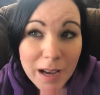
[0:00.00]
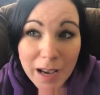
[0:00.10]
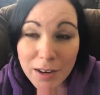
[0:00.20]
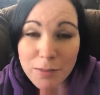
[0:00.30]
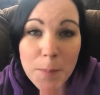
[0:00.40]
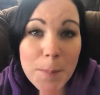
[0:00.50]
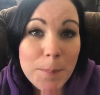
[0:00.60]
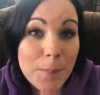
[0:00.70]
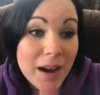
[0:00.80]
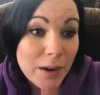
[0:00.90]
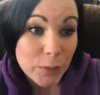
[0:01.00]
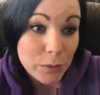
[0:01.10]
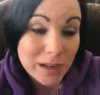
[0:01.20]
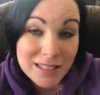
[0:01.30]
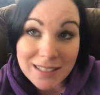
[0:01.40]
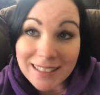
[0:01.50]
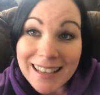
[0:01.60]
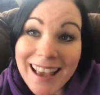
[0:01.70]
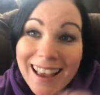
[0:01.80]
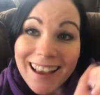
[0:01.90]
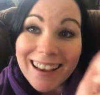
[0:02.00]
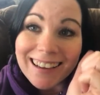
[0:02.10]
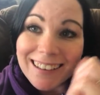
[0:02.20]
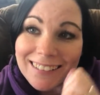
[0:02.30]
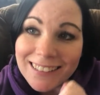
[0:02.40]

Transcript: out of my request. Yay!